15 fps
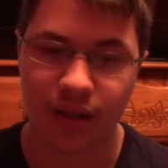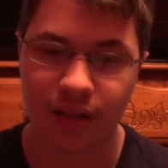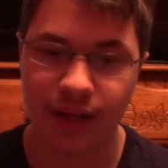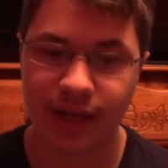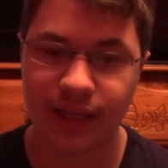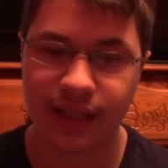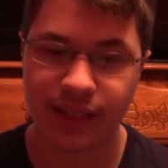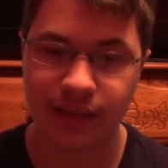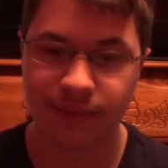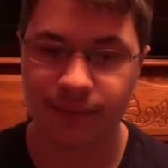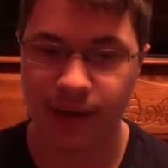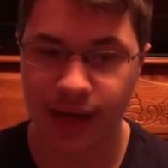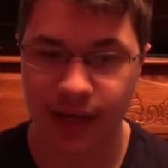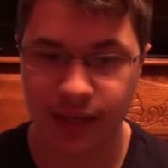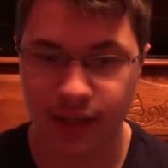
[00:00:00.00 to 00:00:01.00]
They need to
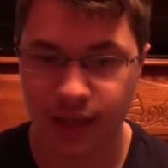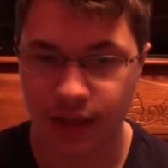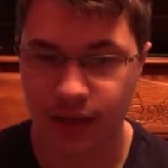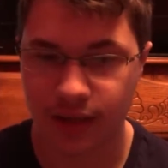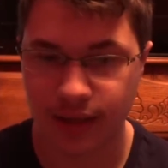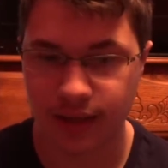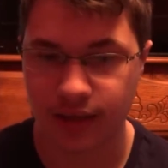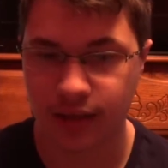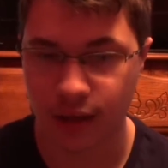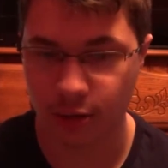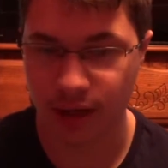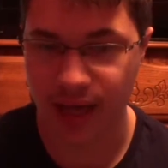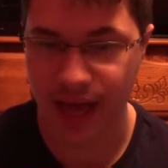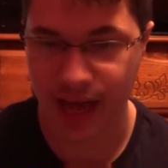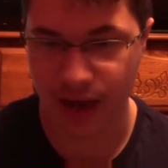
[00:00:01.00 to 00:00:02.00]
find the
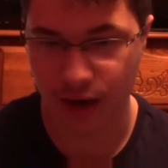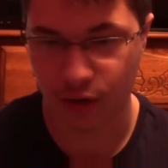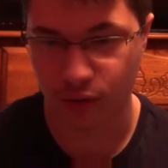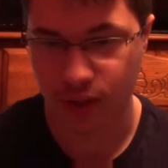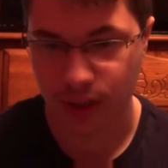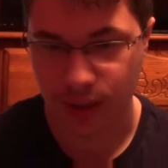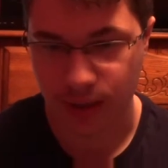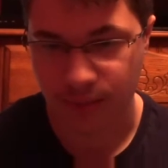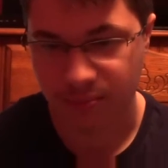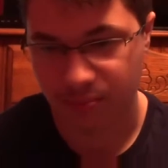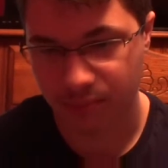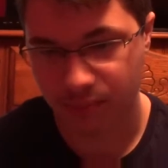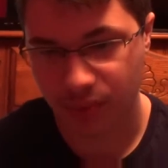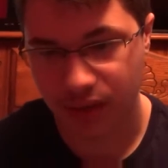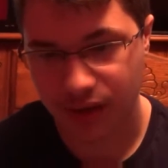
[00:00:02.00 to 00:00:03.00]
Kanoi Hao,
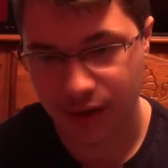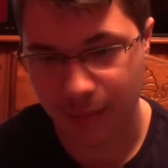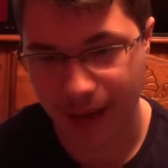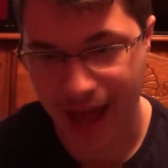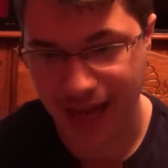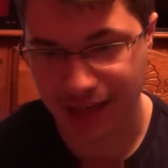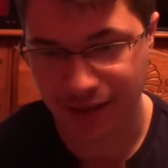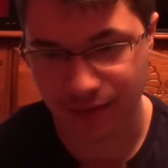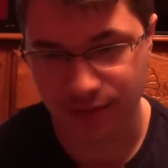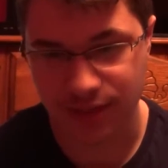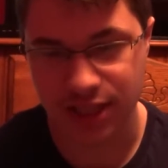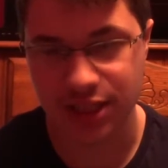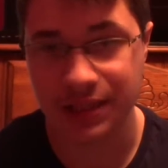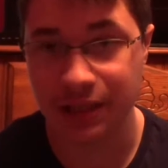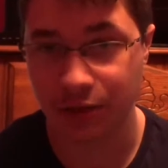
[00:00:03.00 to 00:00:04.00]
the mask of
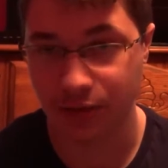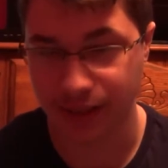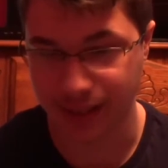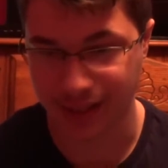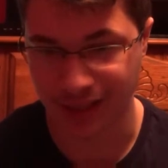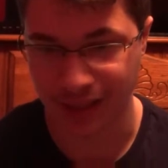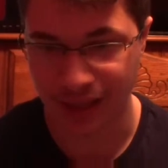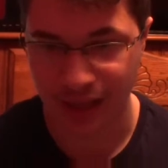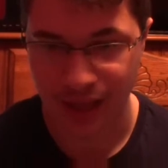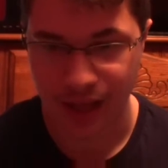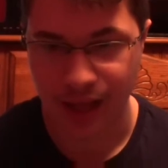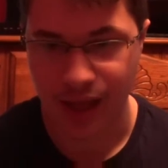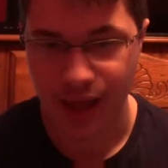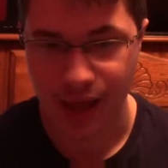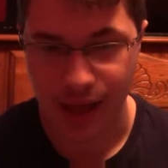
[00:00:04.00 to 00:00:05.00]
shielding,
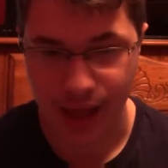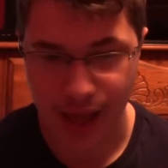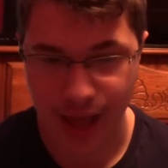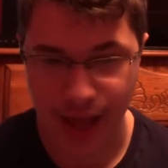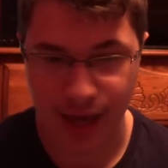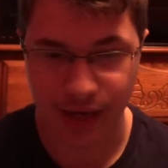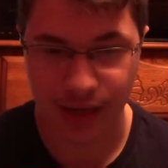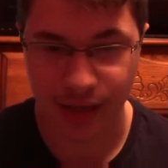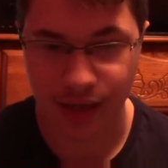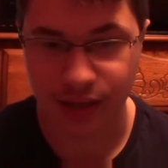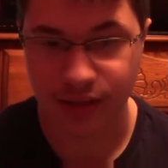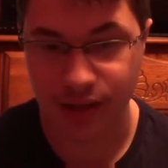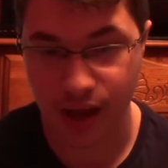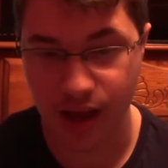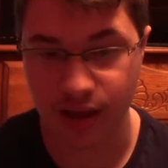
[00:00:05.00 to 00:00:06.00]
and
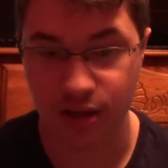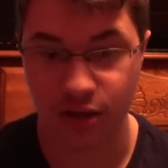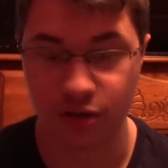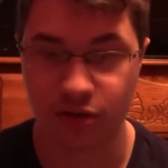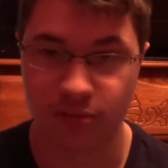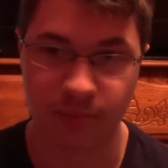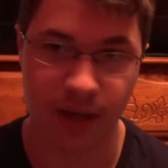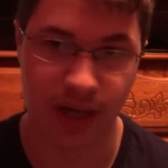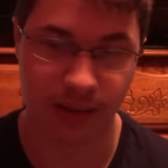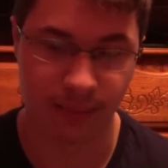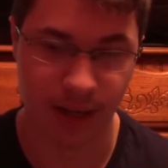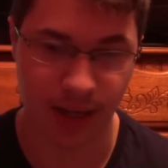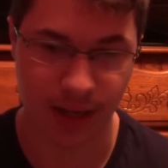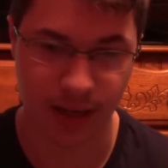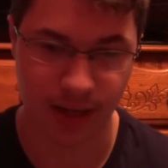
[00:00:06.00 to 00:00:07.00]
Tahu's main
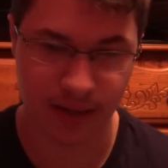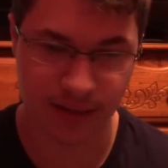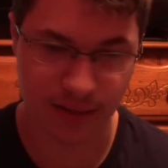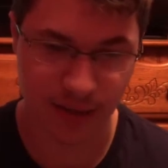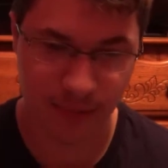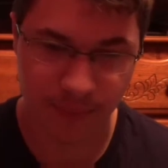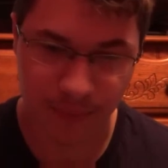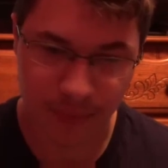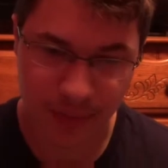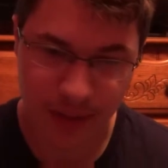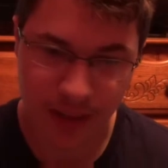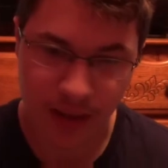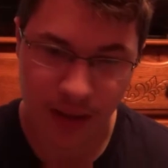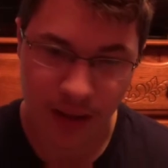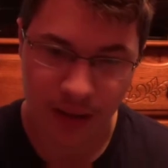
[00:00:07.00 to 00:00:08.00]
mask.
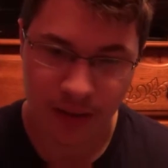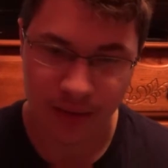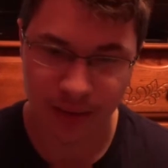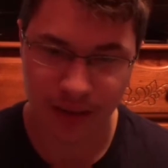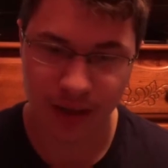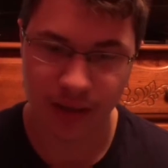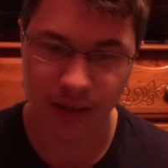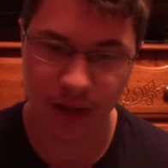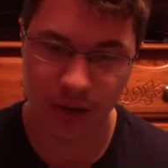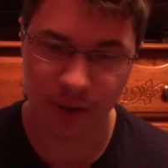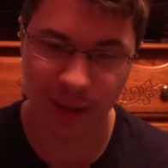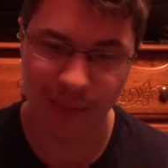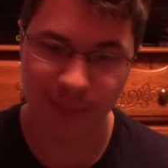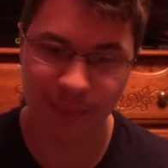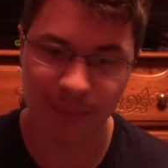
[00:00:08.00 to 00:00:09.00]
The
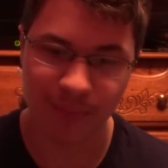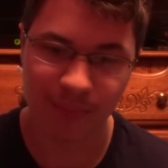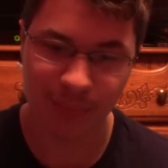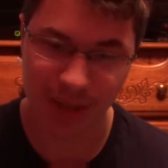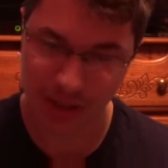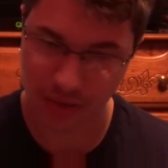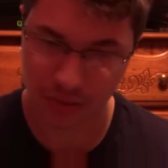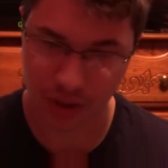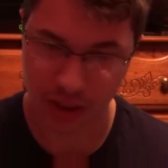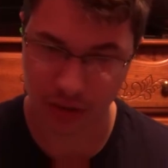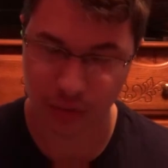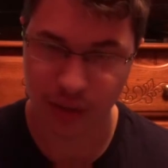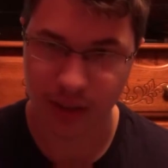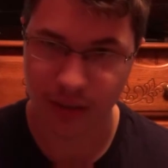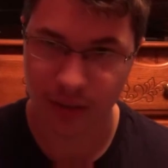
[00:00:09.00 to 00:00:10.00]
Kanoi
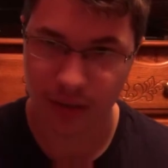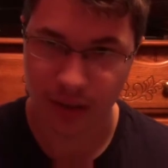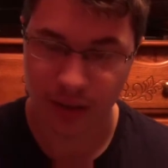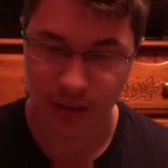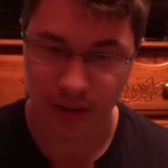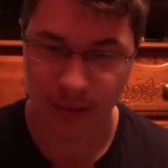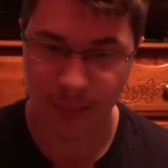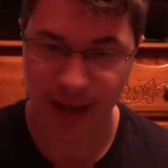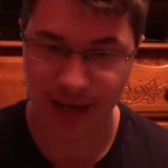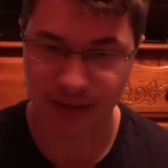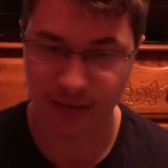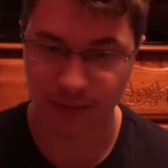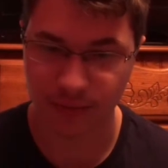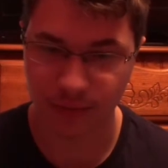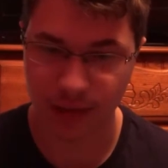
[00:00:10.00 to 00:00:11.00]
Miru, the
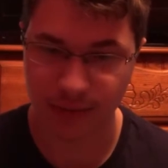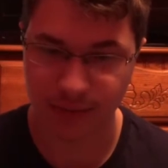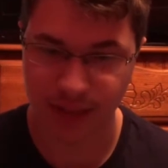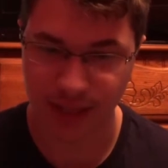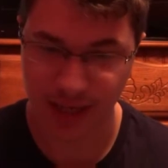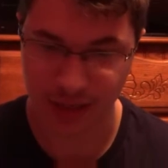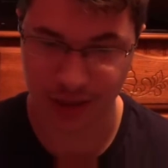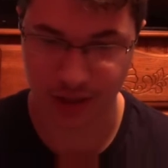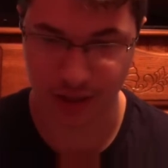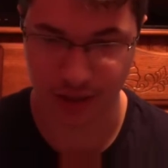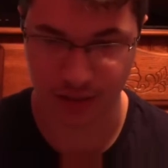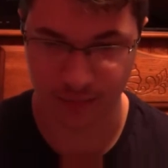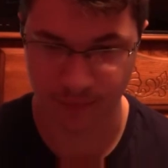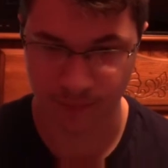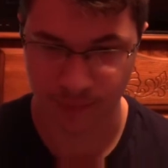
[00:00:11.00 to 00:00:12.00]
mask of
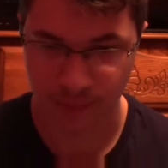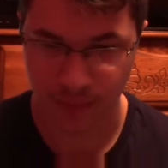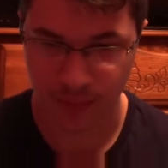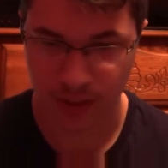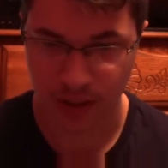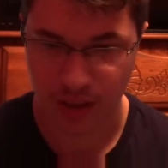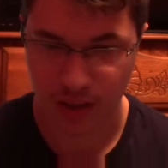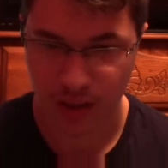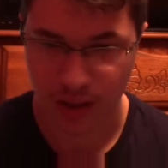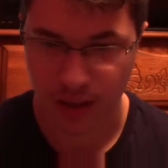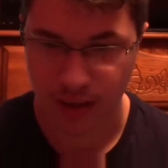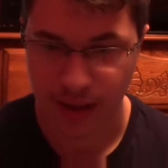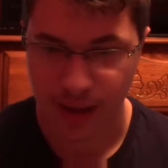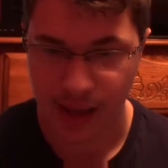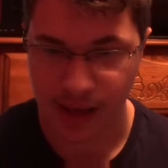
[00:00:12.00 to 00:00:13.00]
levitation,
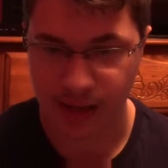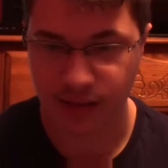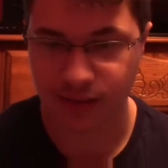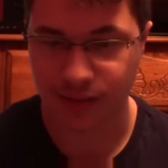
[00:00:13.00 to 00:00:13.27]
and